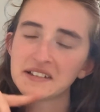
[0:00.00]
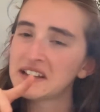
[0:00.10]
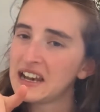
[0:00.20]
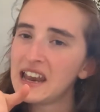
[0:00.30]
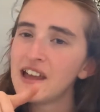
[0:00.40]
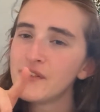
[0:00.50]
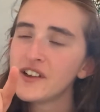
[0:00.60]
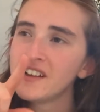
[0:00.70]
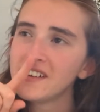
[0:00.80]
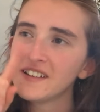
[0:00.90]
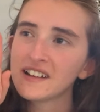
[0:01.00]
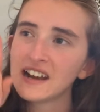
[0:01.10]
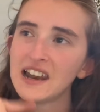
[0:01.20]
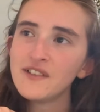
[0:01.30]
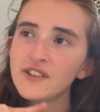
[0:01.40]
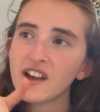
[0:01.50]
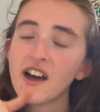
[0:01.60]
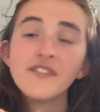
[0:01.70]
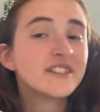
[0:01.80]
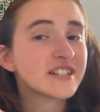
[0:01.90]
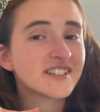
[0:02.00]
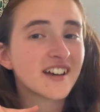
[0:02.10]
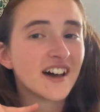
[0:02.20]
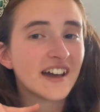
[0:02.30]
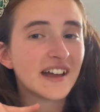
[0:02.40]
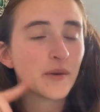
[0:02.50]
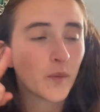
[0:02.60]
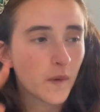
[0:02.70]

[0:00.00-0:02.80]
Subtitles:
clever cover design.